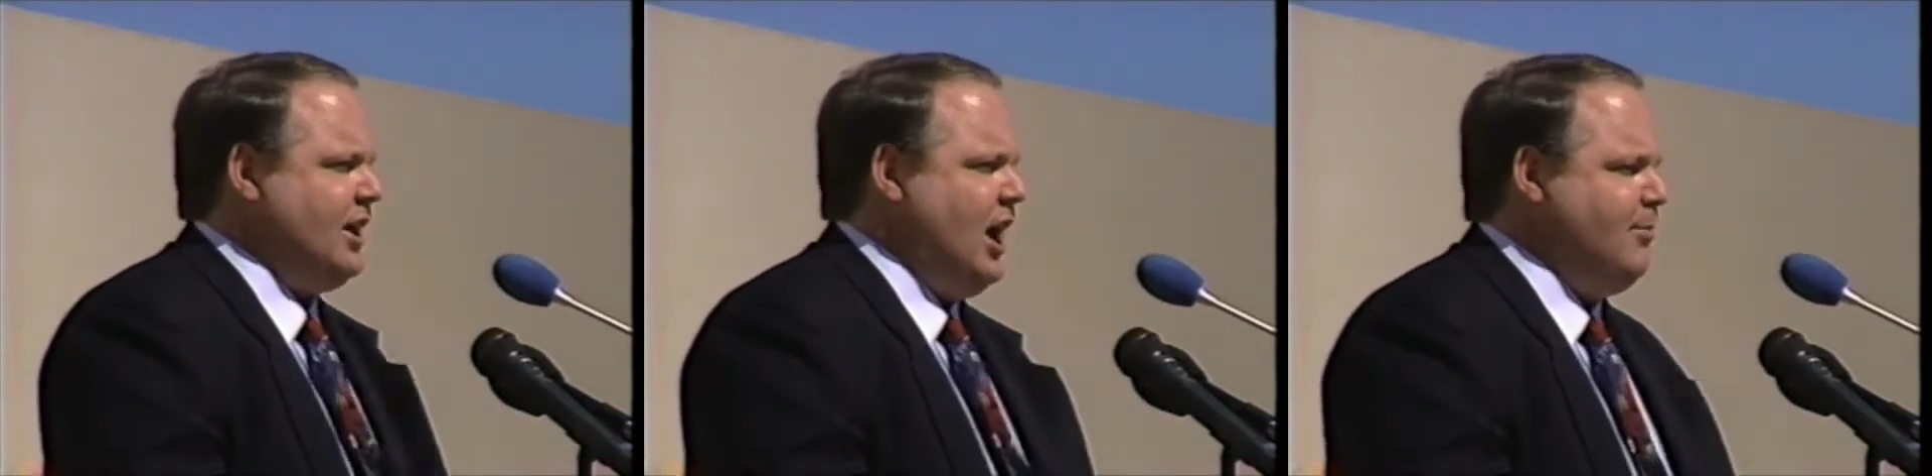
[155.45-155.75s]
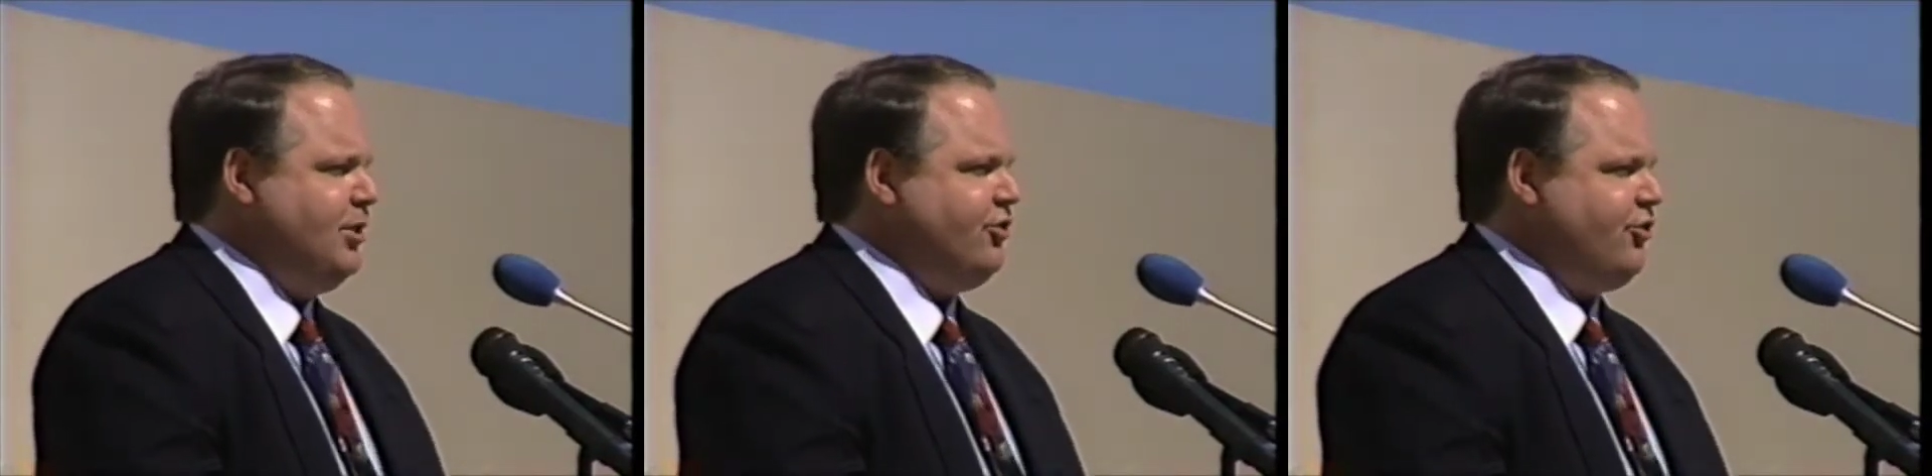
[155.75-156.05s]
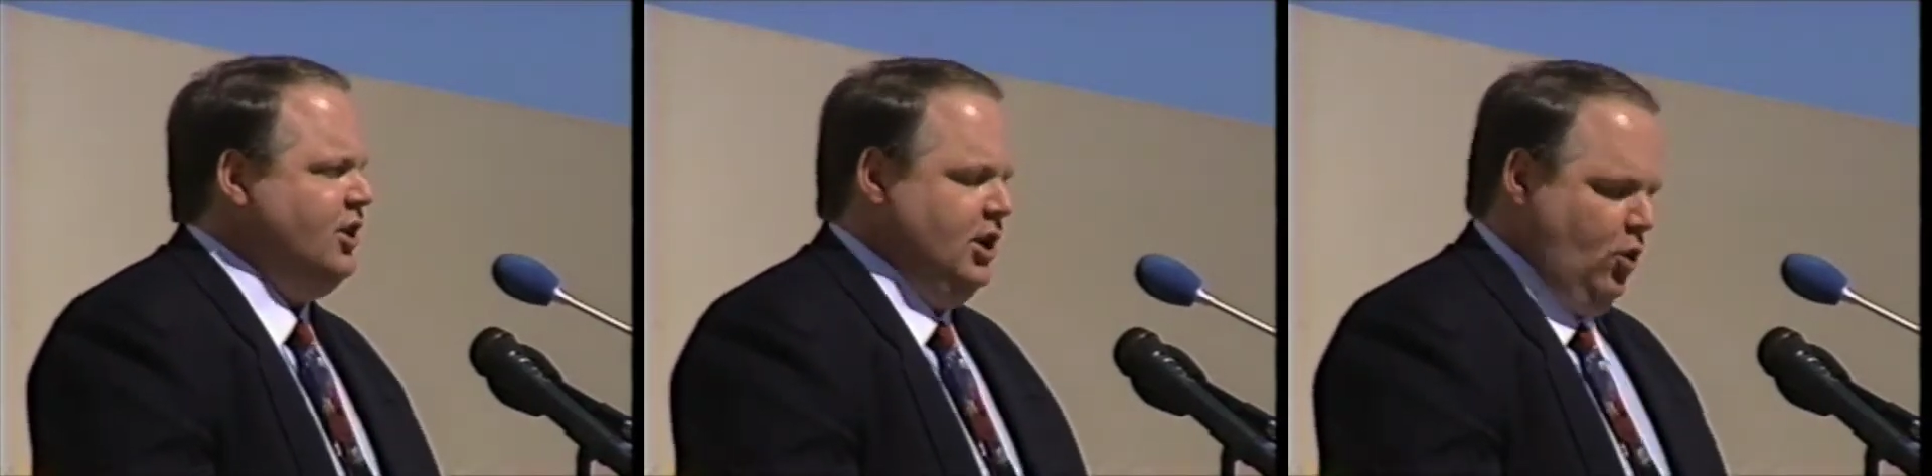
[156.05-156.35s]

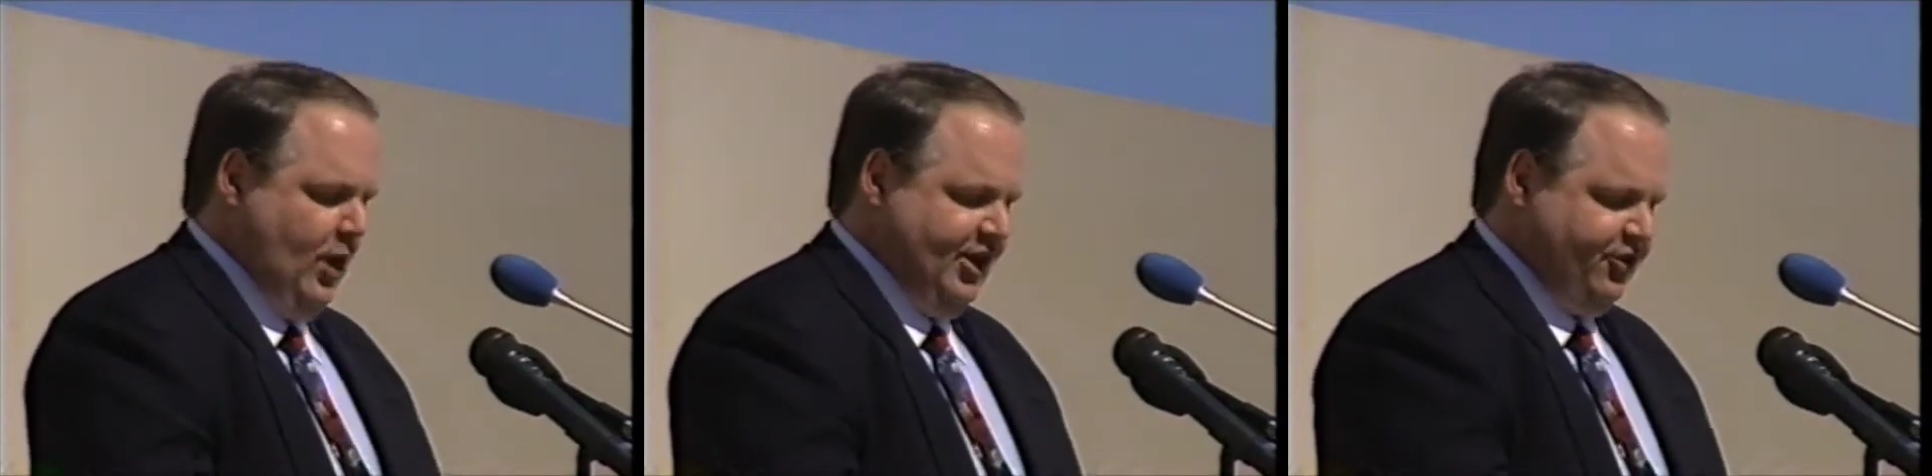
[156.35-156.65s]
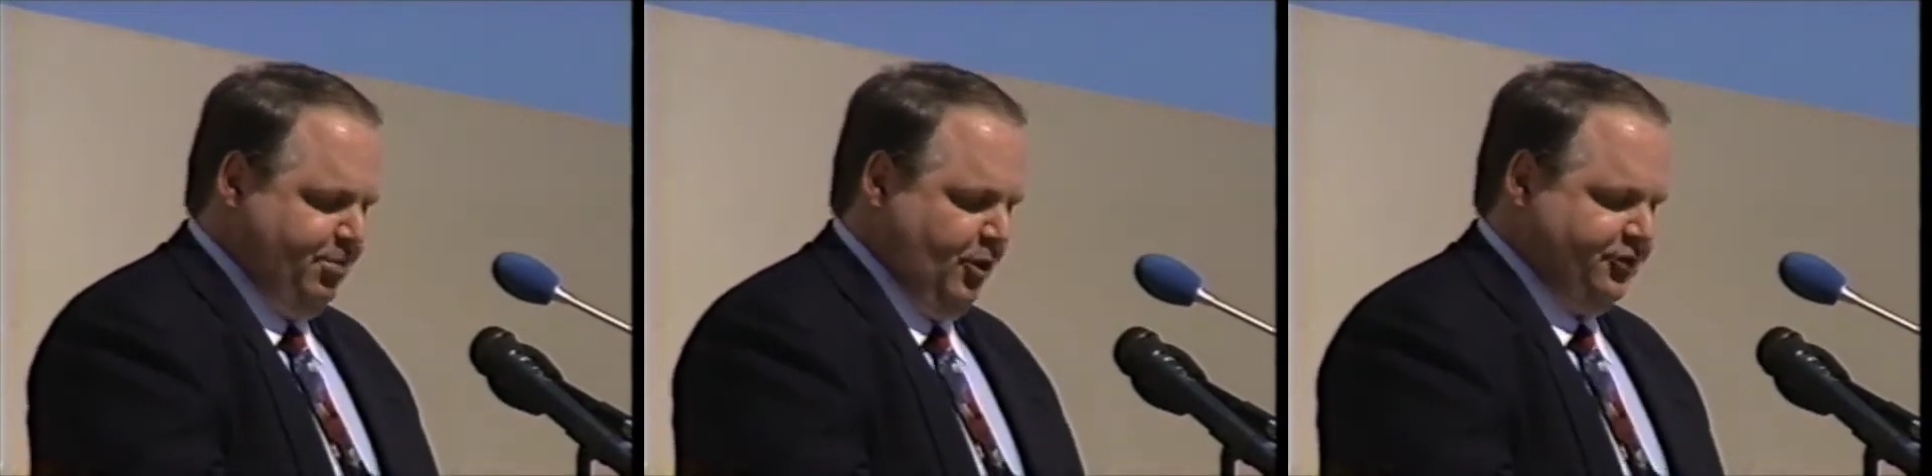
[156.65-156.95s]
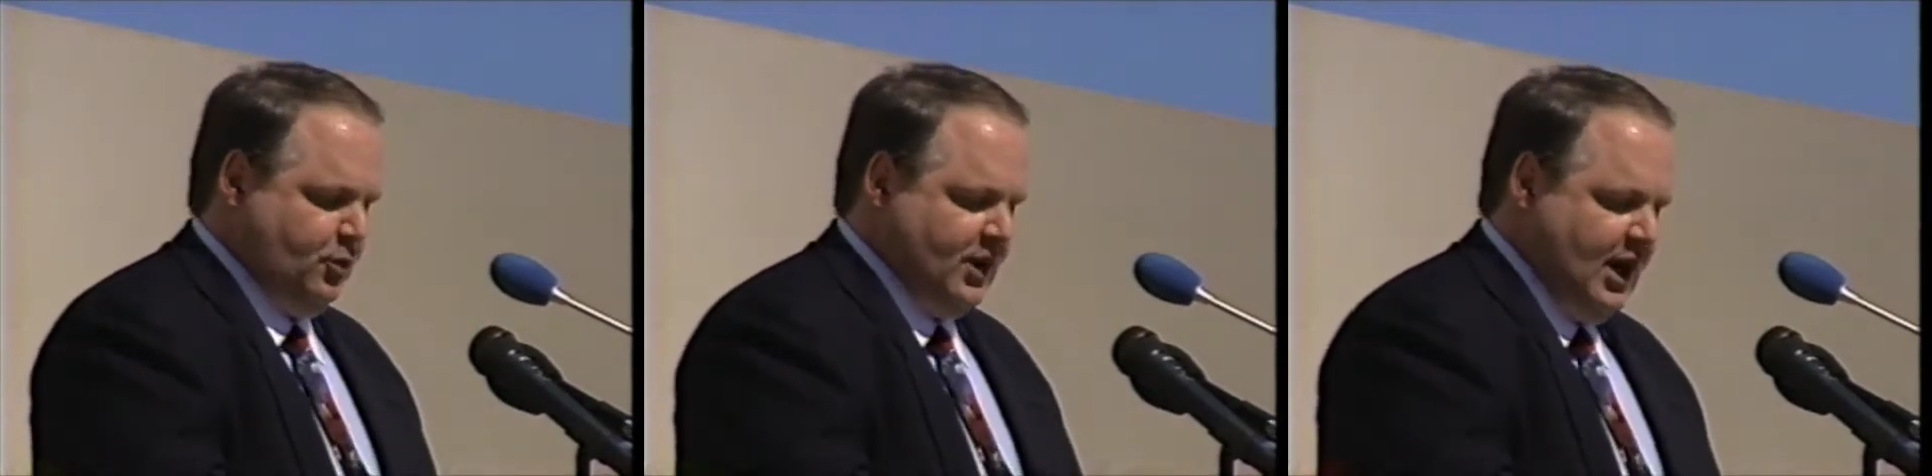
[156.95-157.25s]
accomplish what it's
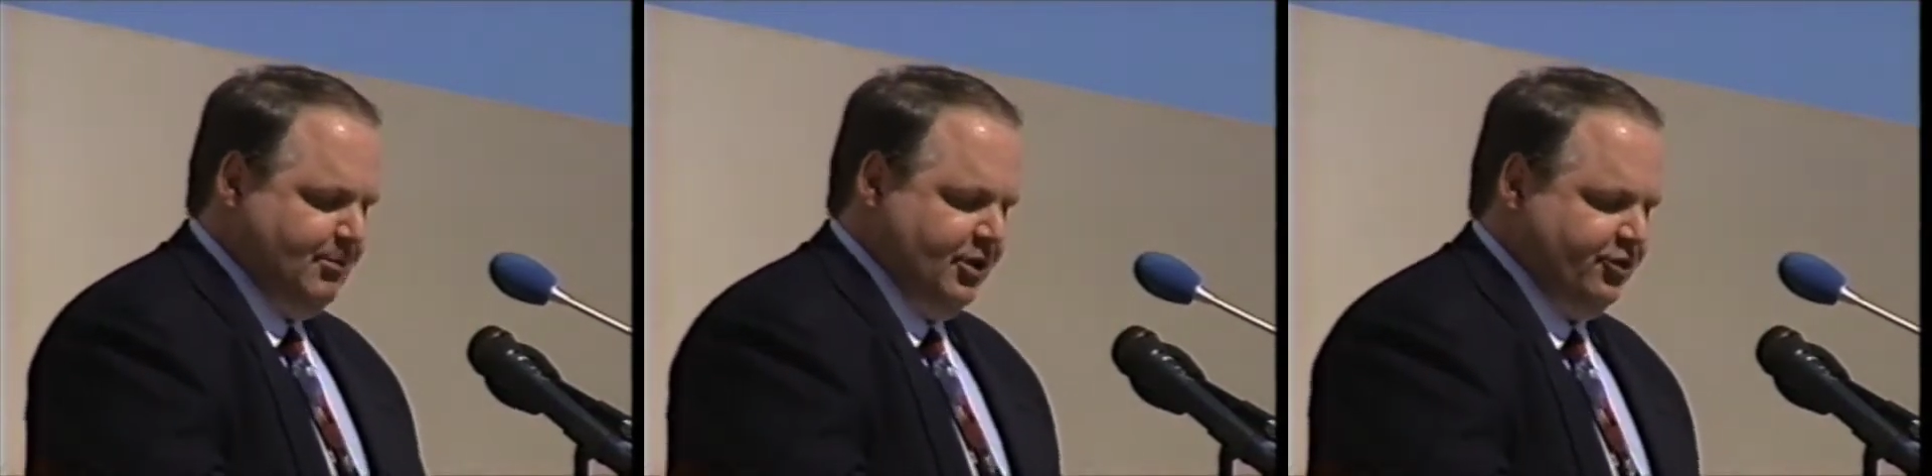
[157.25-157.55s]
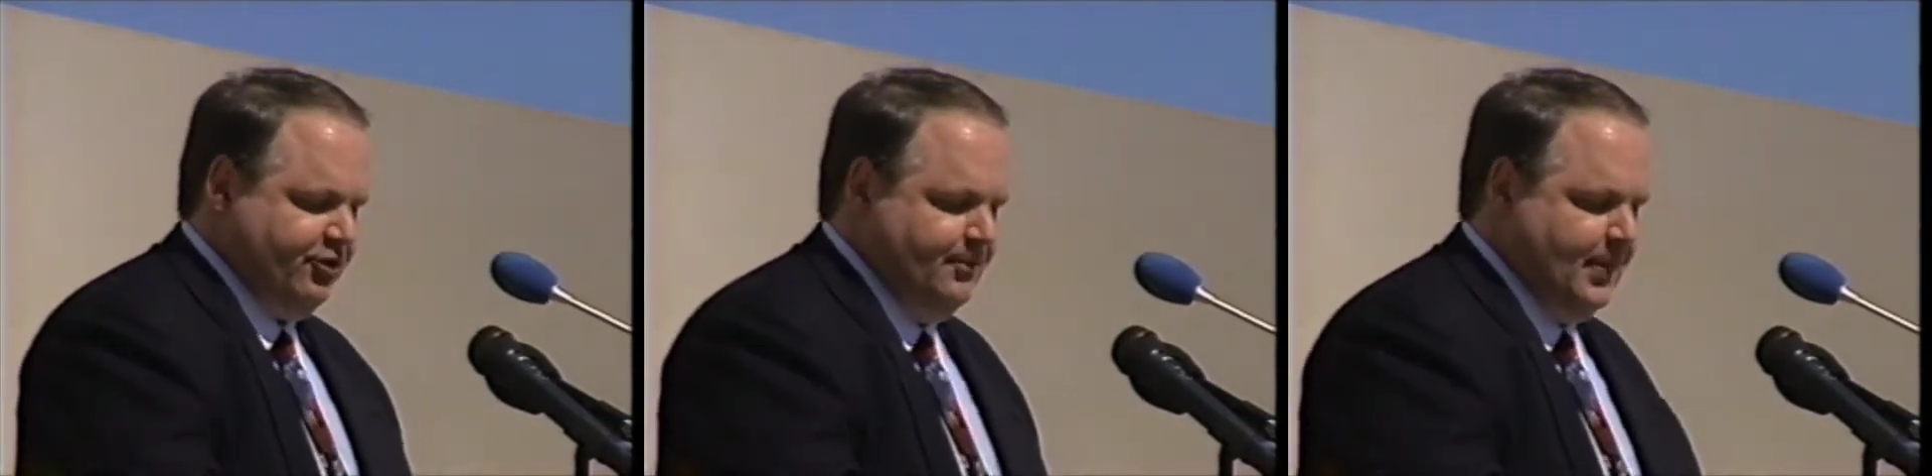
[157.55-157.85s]
supposed to accomplish.